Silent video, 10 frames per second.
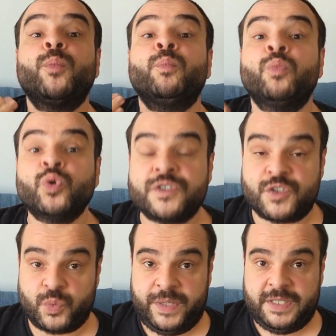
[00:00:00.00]
mood
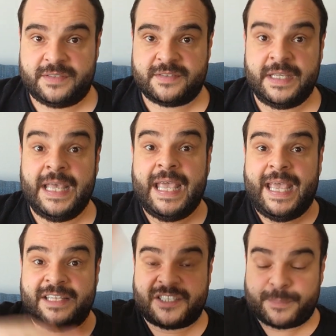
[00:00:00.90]
swings
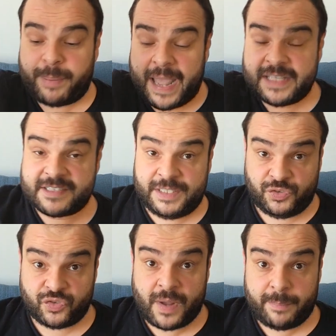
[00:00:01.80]
and spikes
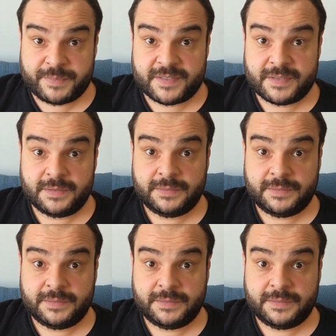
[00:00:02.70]
and drops.